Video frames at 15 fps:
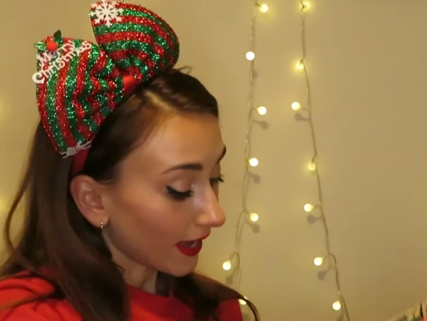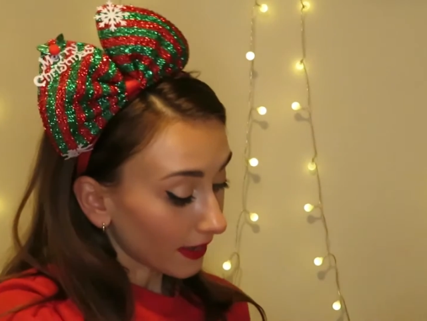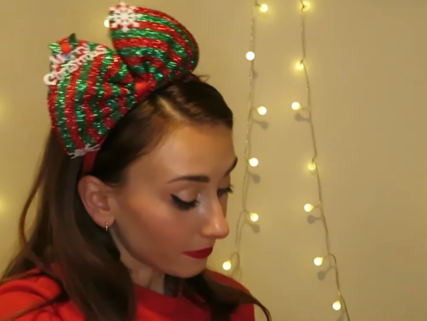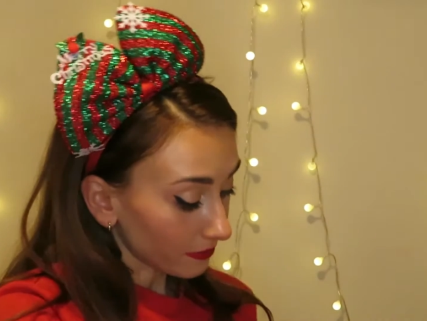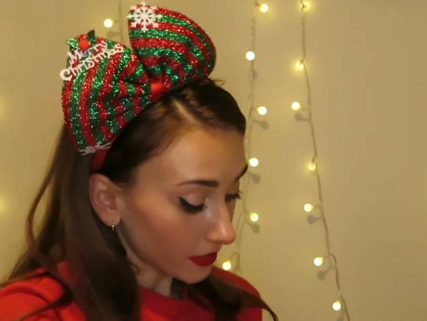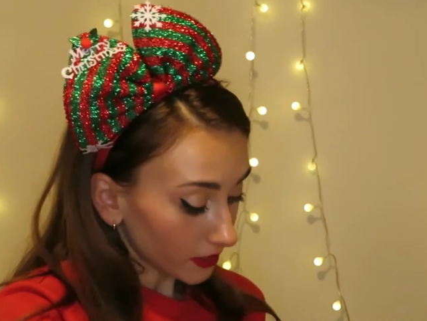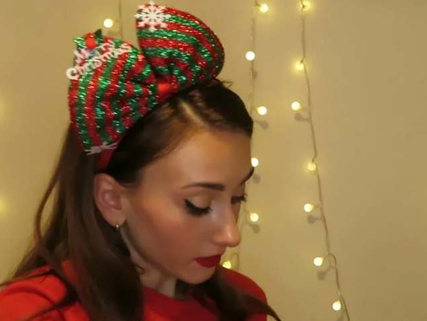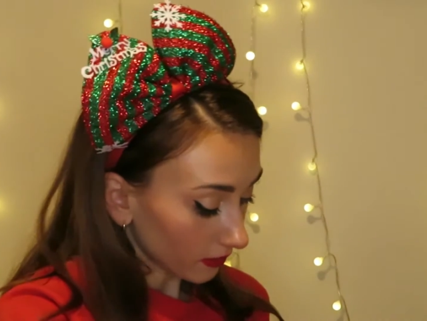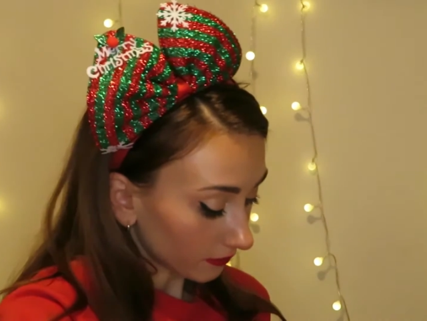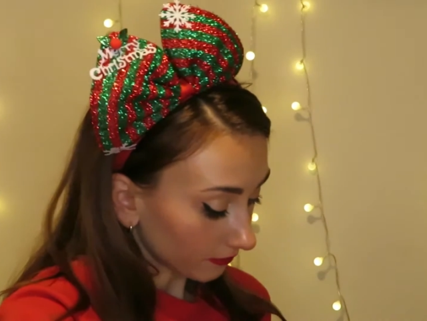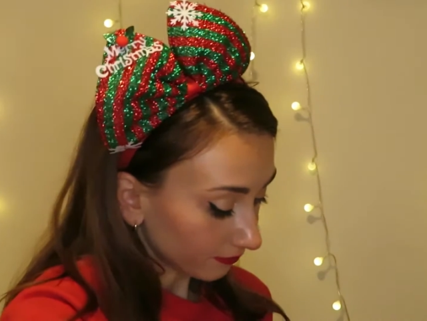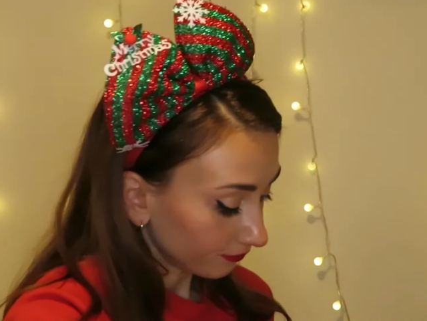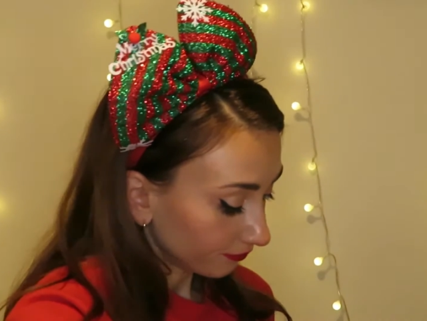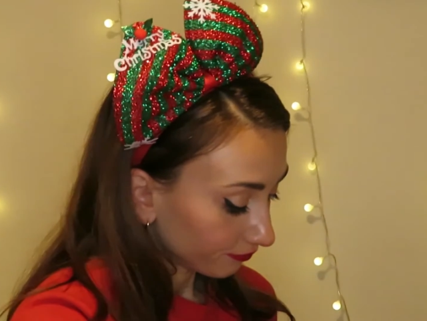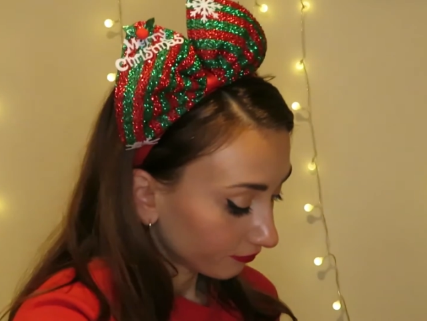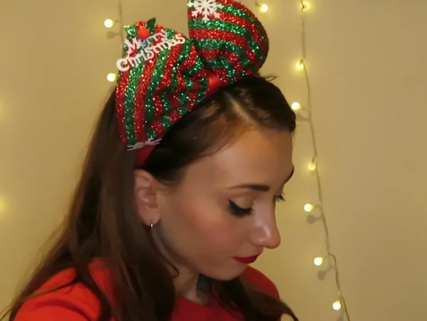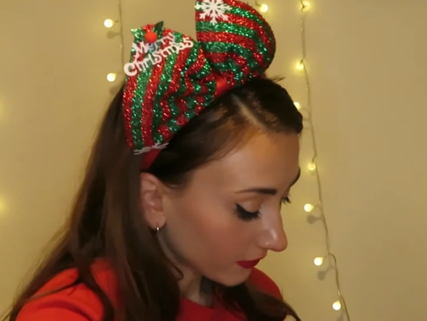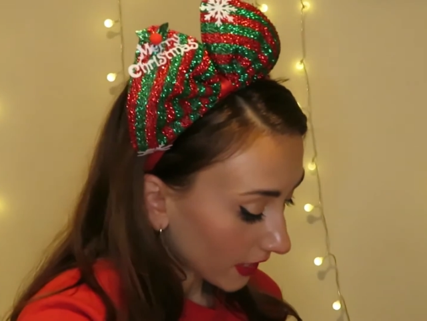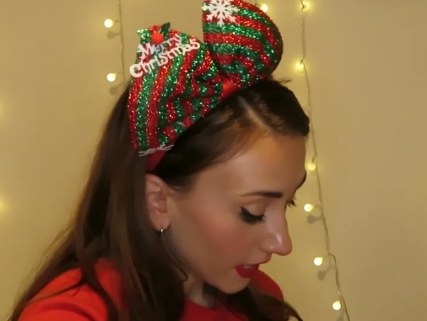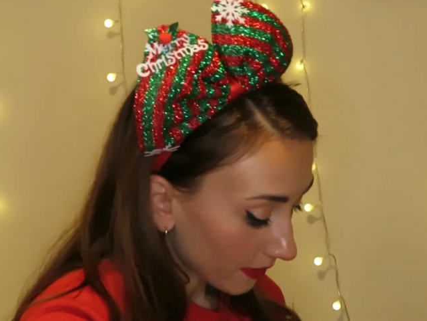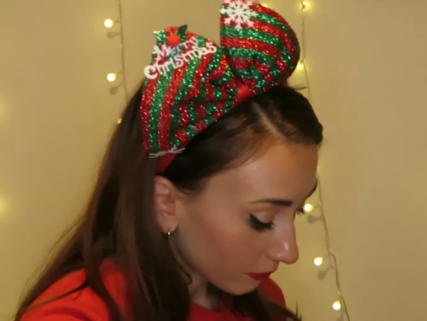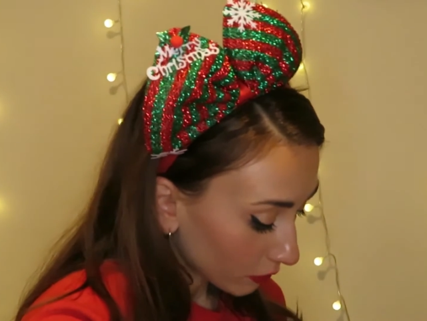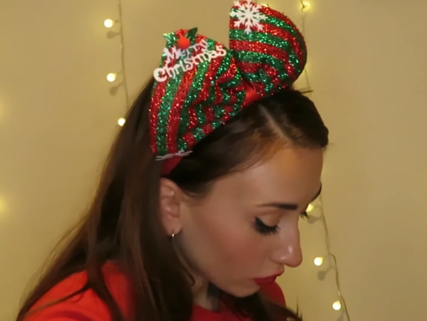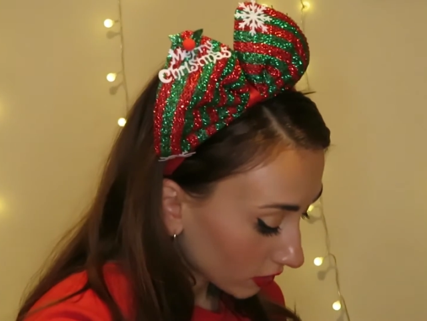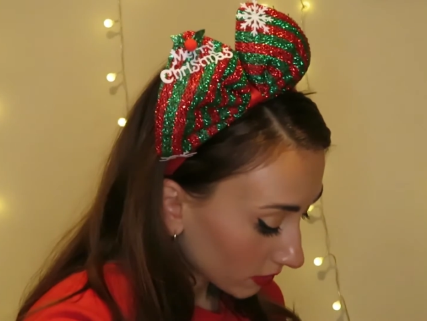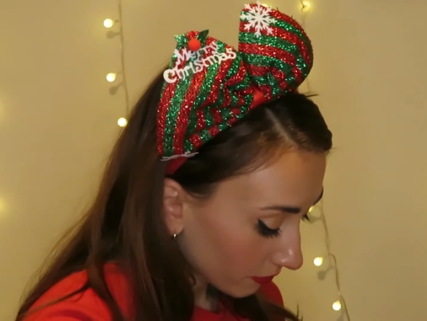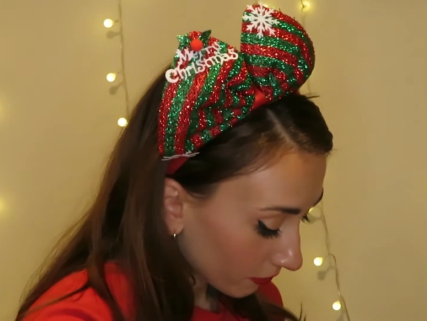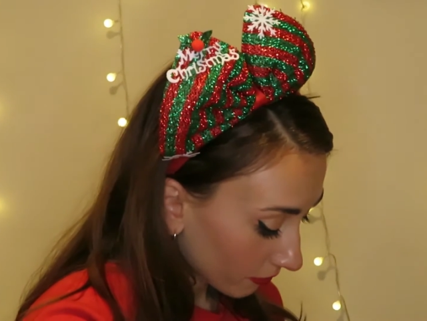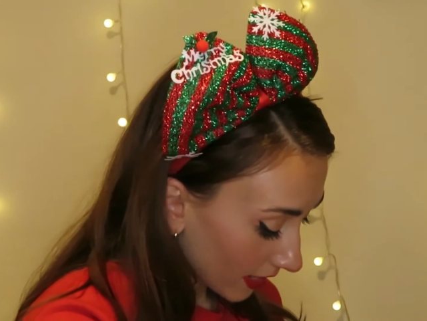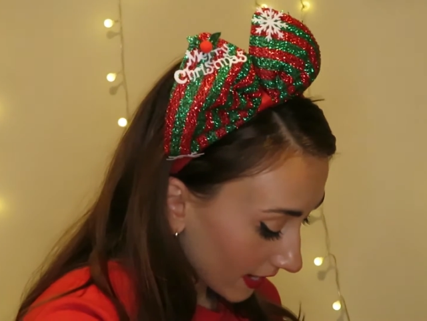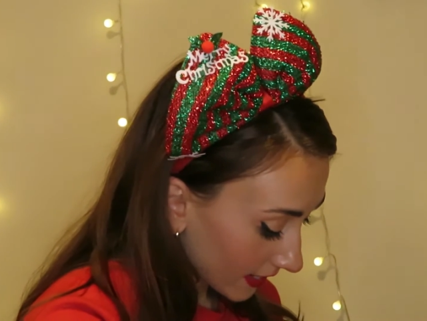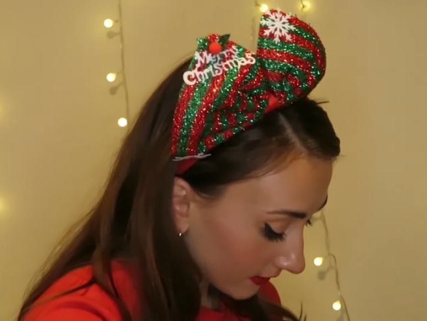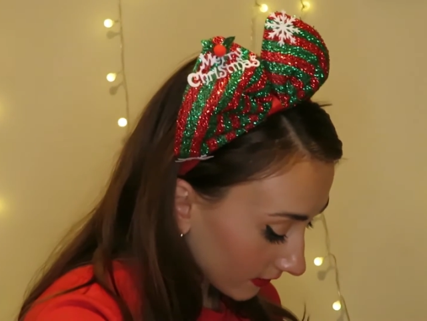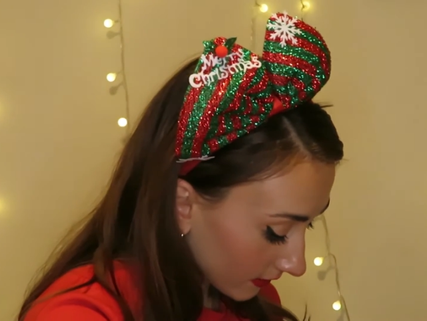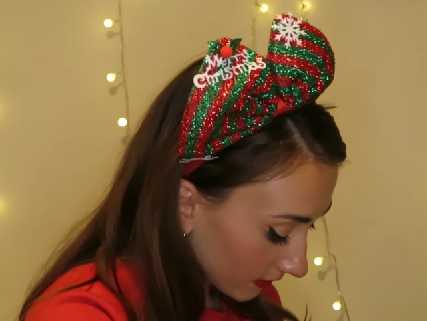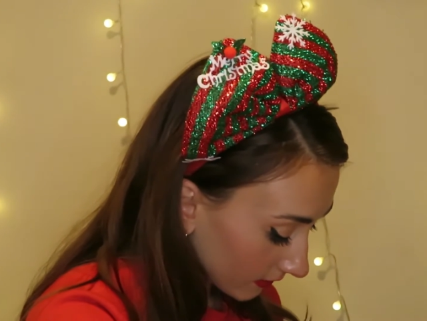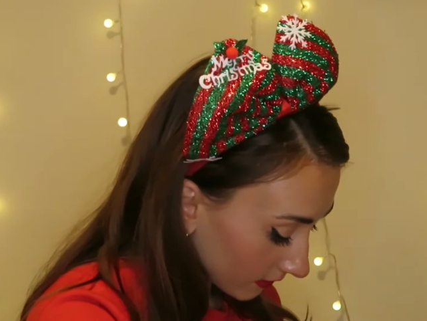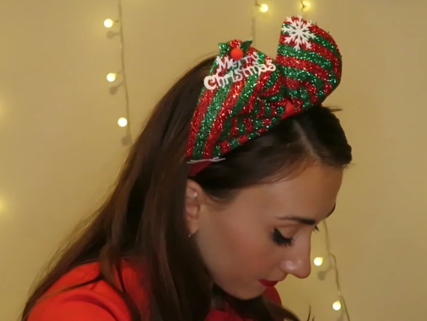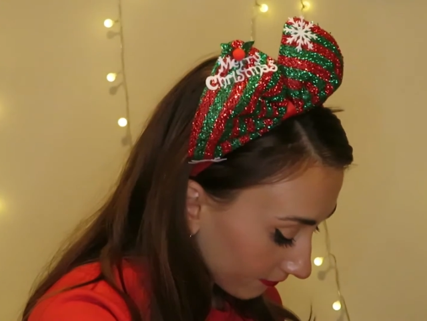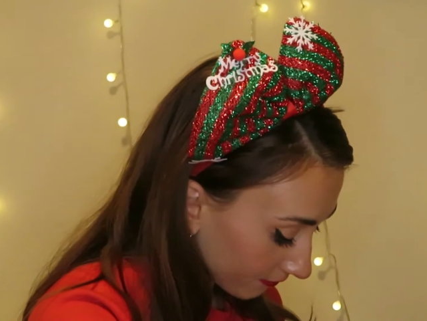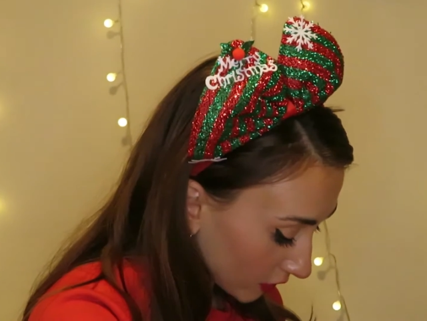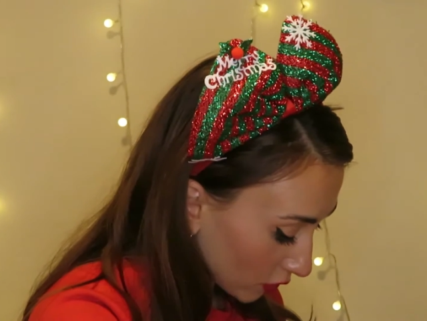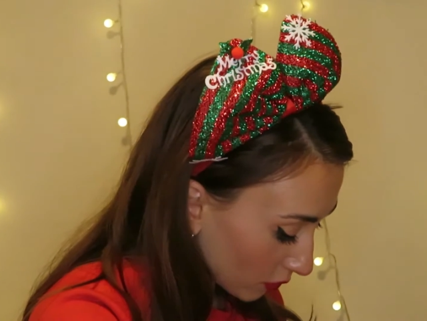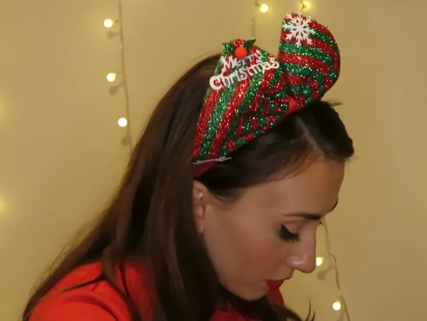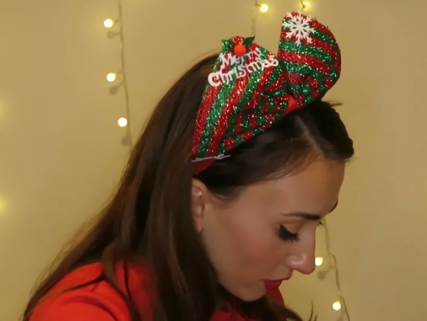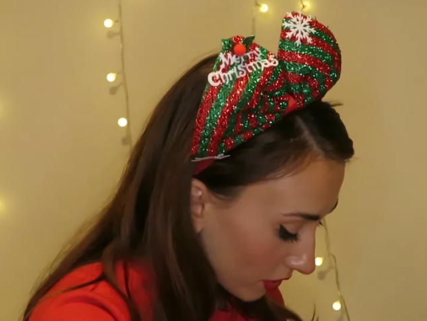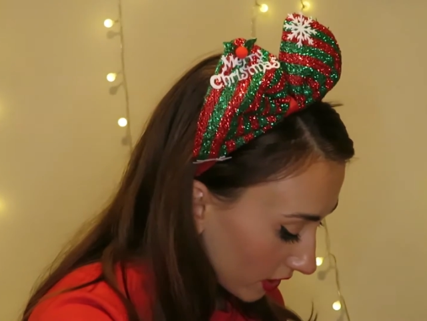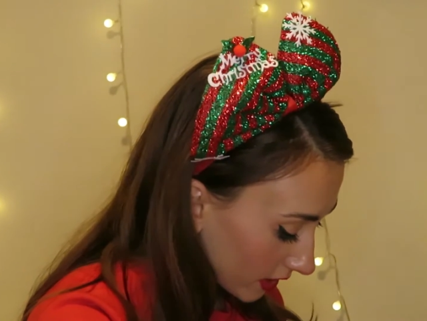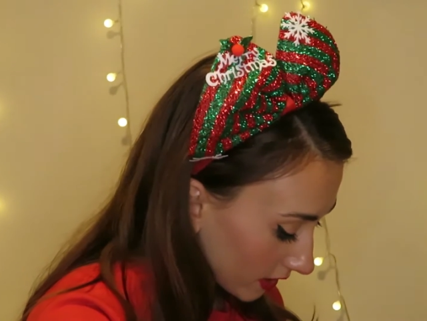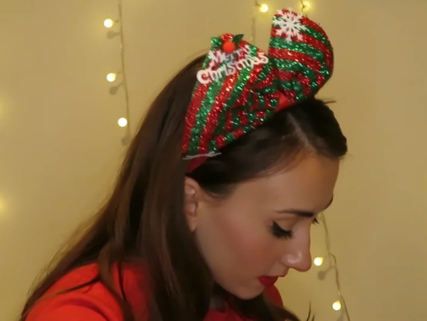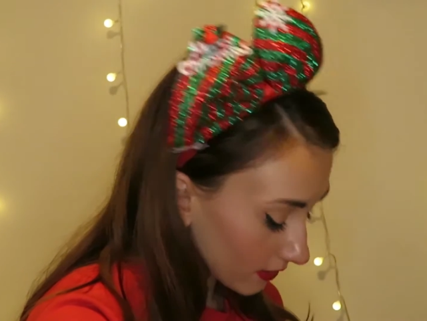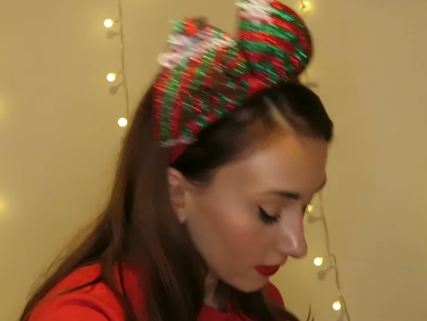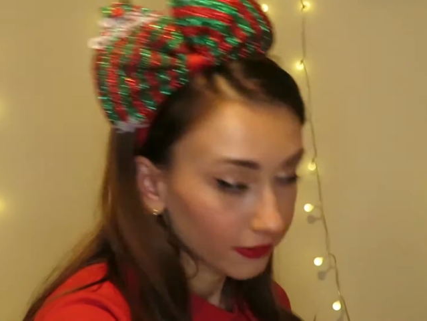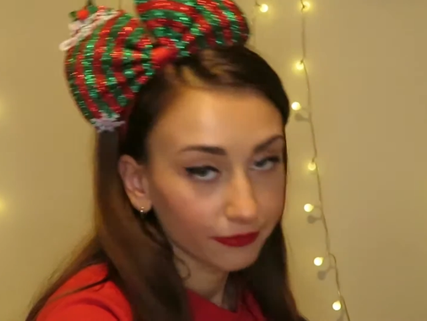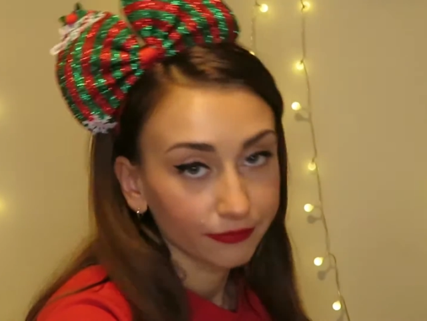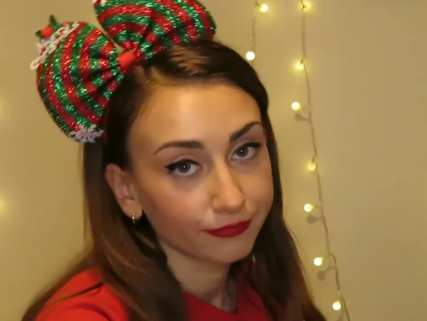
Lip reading: I mean, I'm not surprised, to be honest.